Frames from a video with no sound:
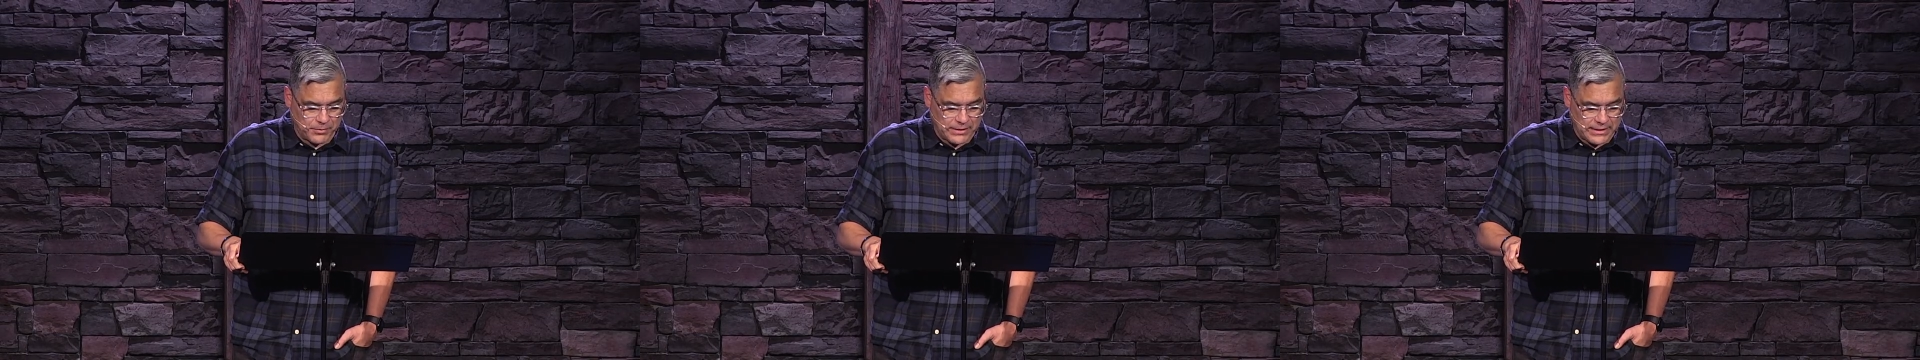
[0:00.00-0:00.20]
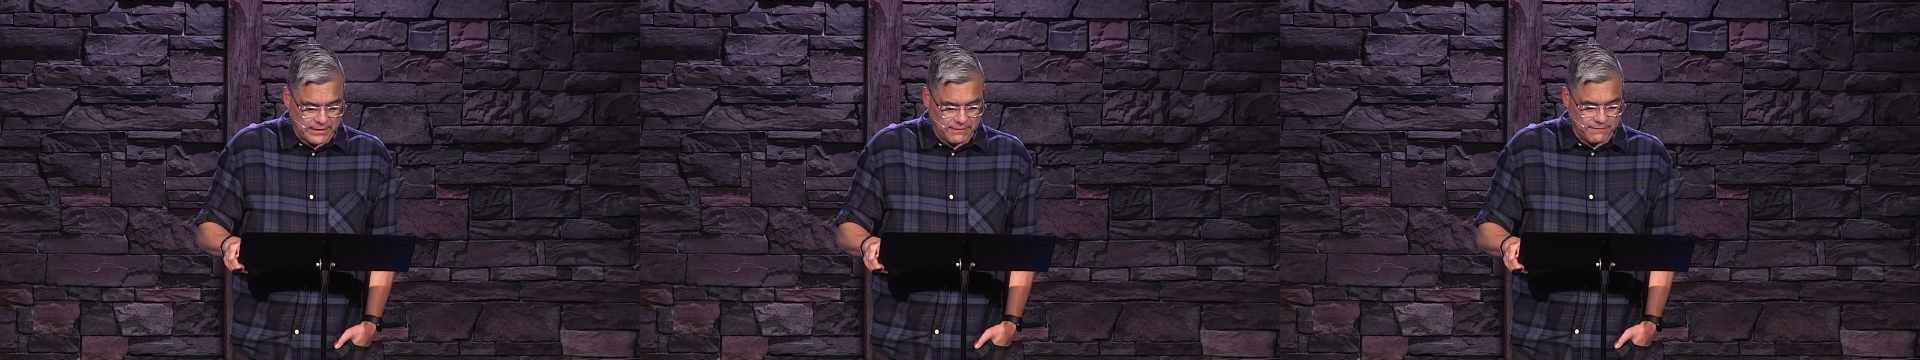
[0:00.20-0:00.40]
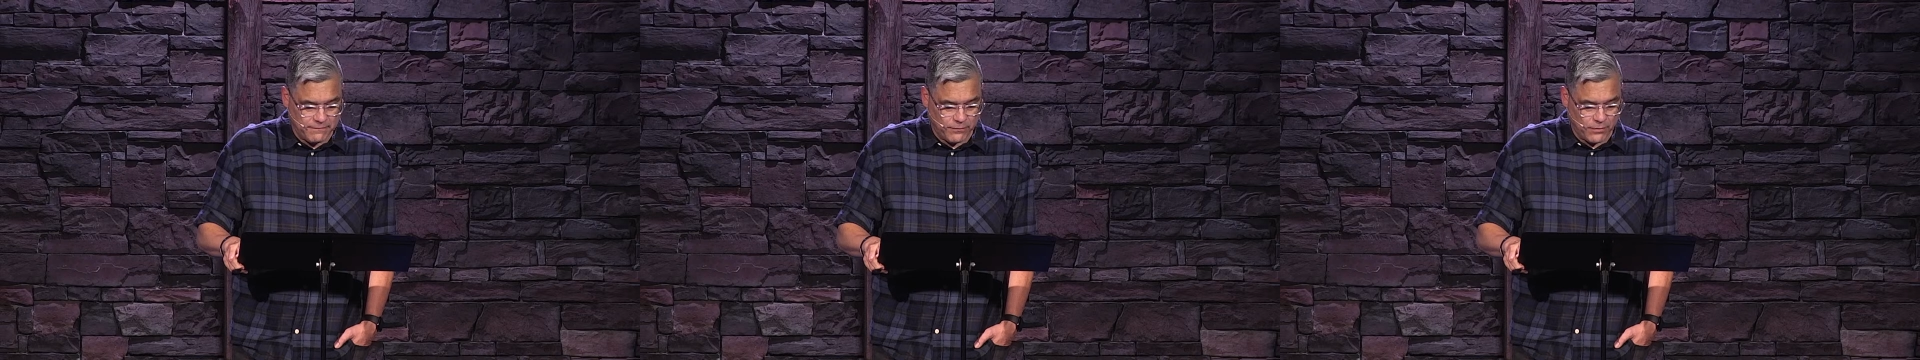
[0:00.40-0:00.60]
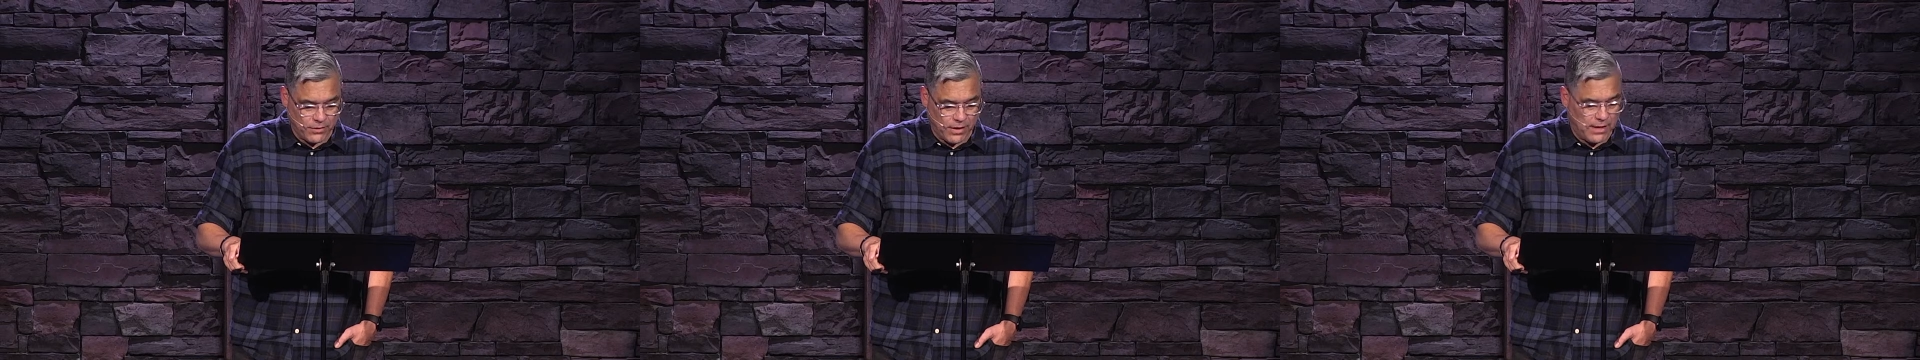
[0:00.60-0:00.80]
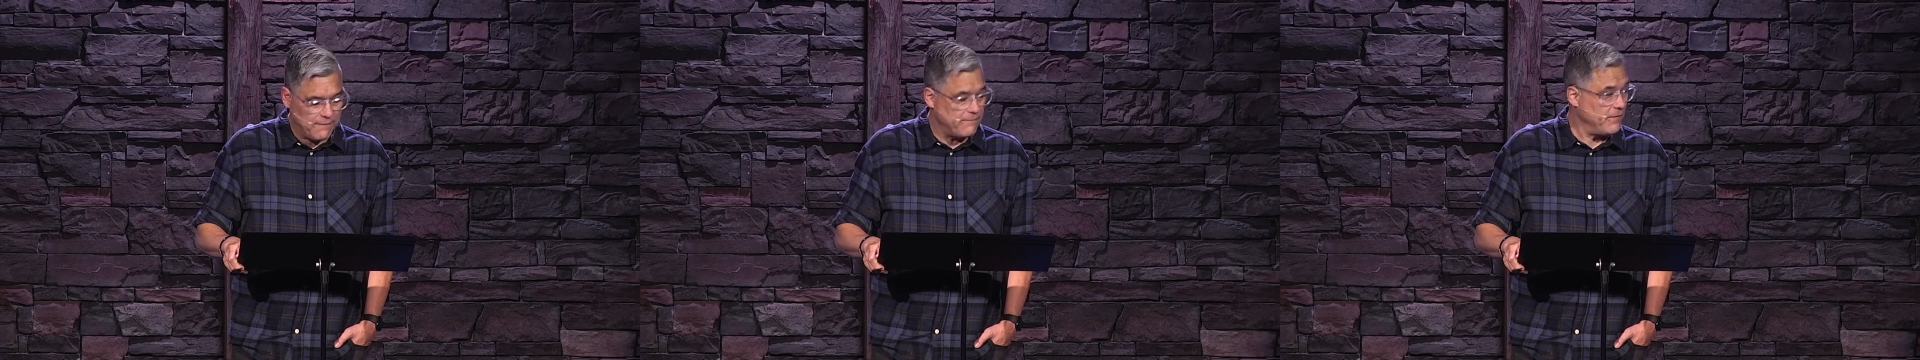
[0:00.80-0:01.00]
give or
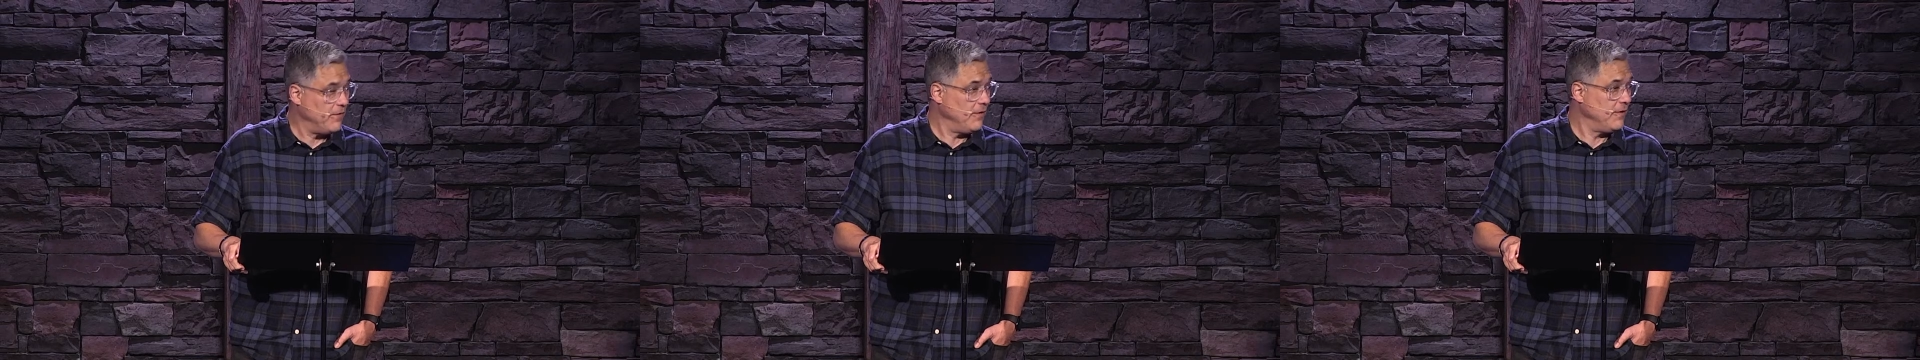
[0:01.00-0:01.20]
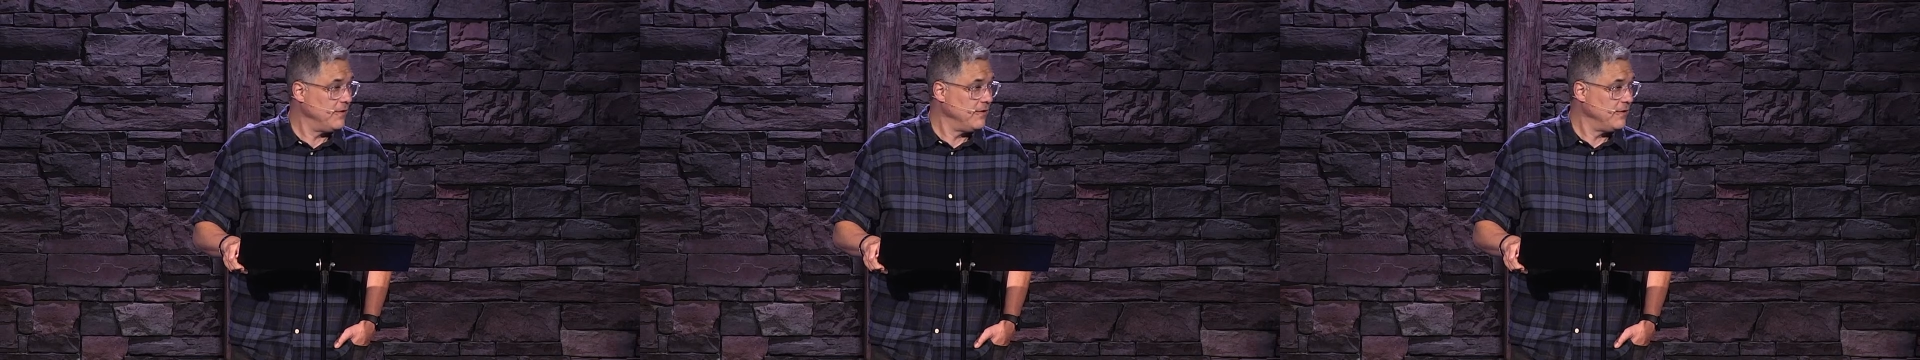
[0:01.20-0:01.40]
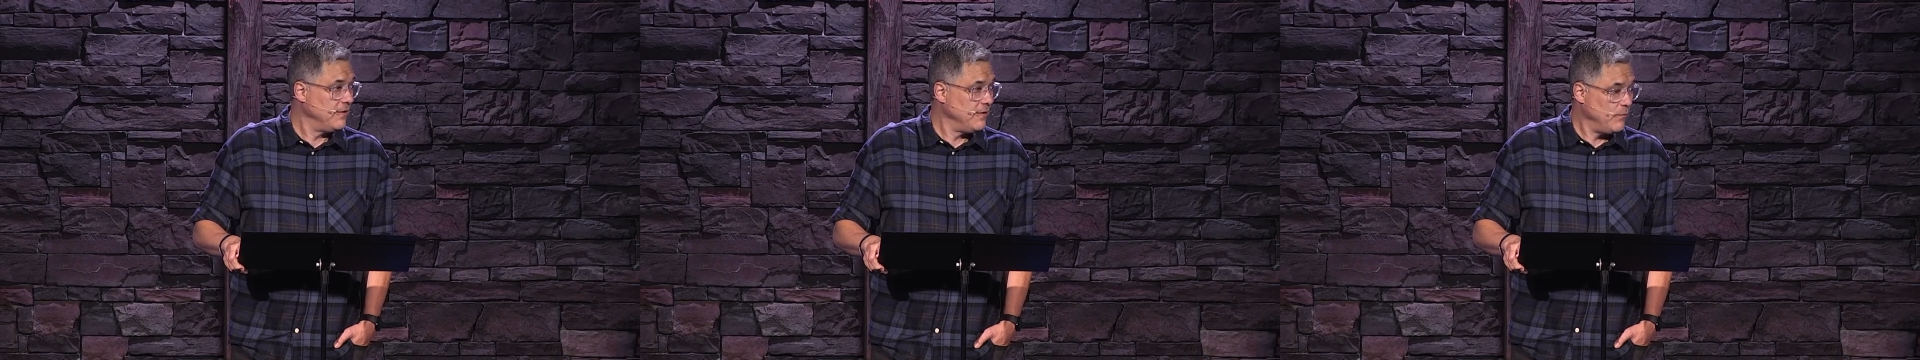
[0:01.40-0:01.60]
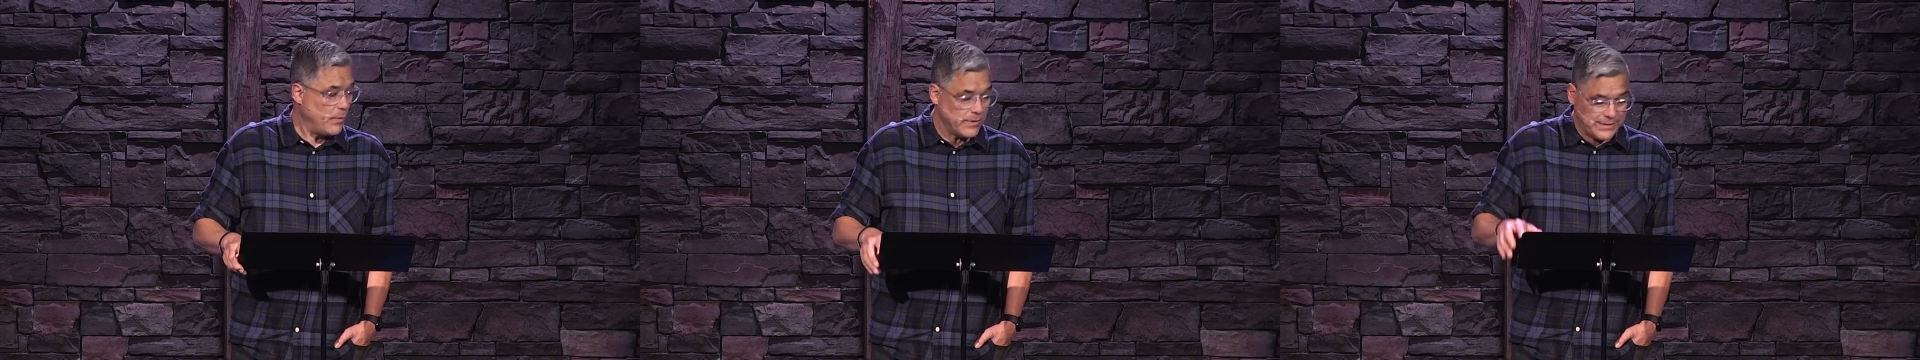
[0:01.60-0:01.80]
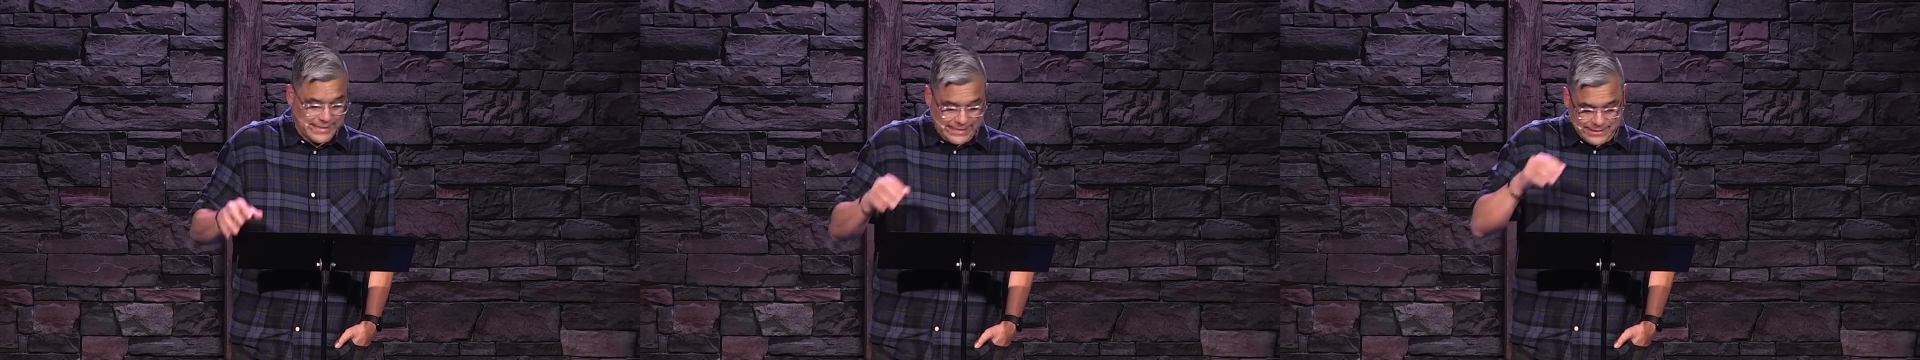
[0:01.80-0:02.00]
offer, what they